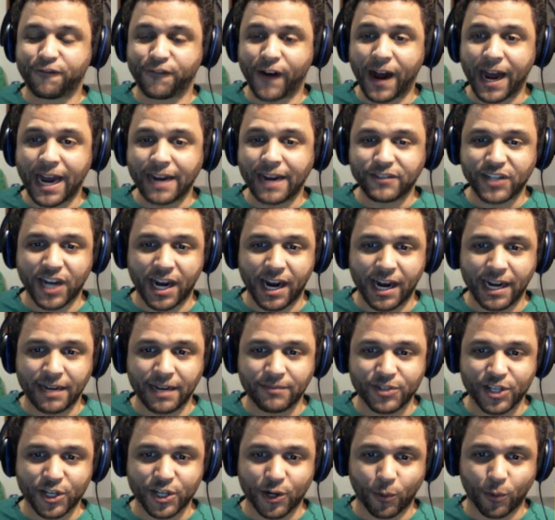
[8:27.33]
five
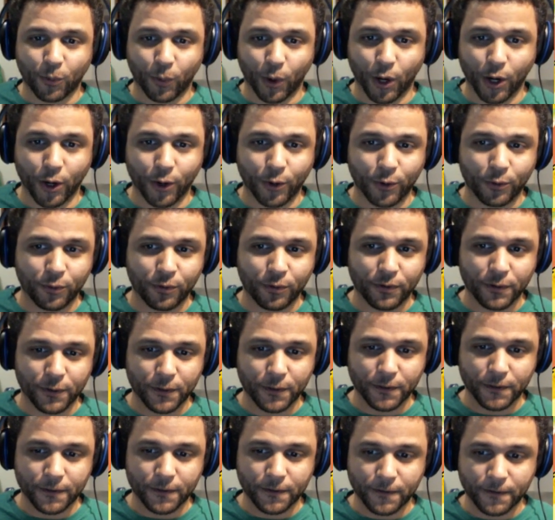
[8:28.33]
times in a row?
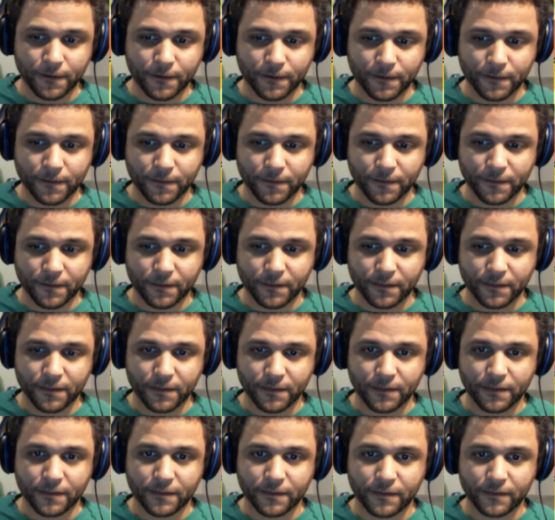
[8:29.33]

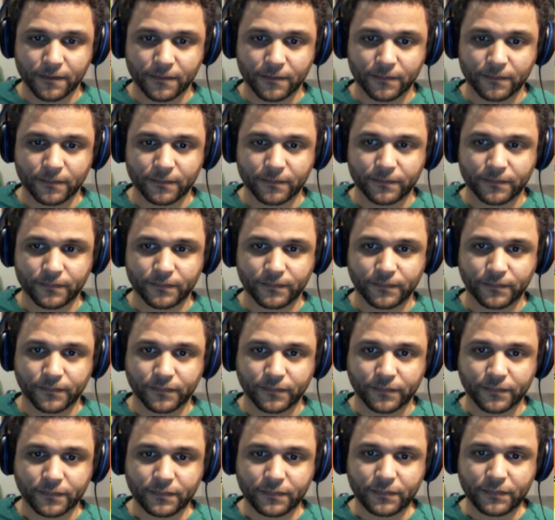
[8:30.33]
Ow.
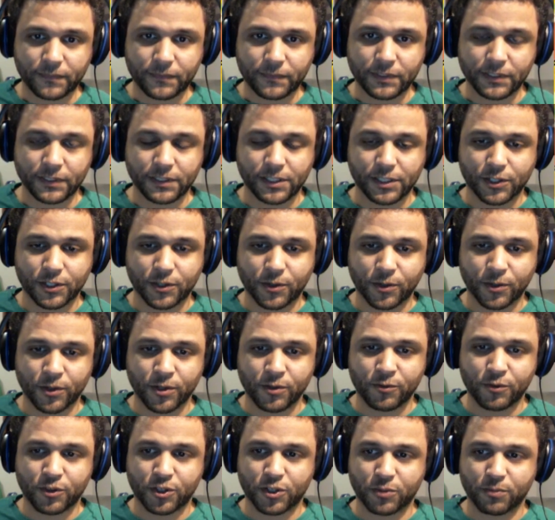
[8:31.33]
Screw
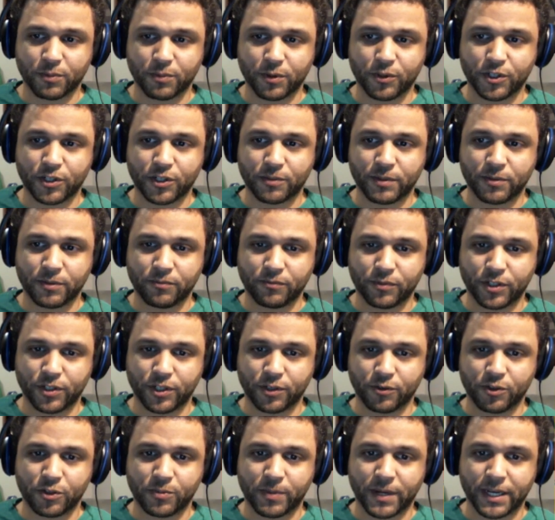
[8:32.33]
you, smoochum
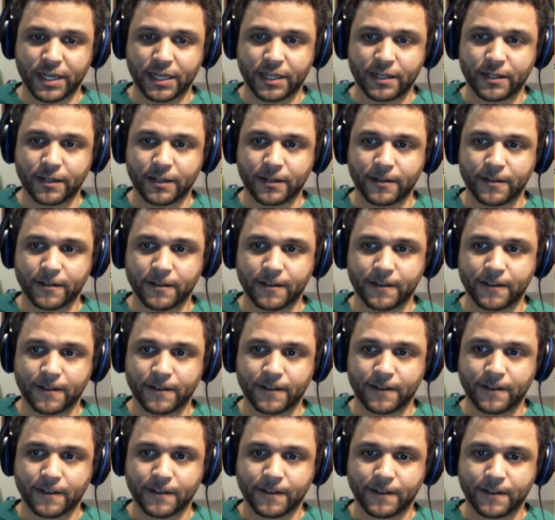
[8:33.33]
douchebag.
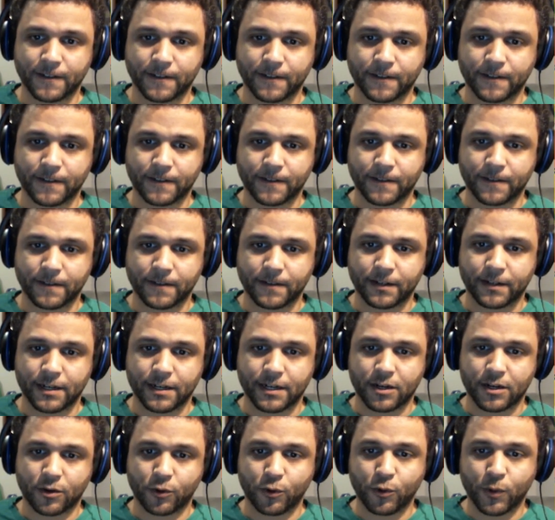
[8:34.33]

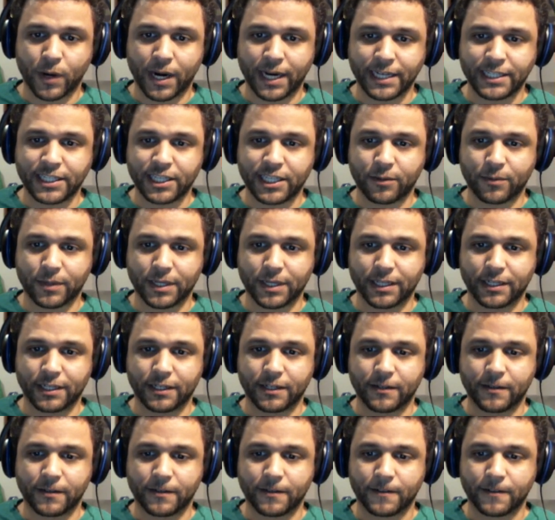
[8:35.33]
Uh, ooh, Icy Wind.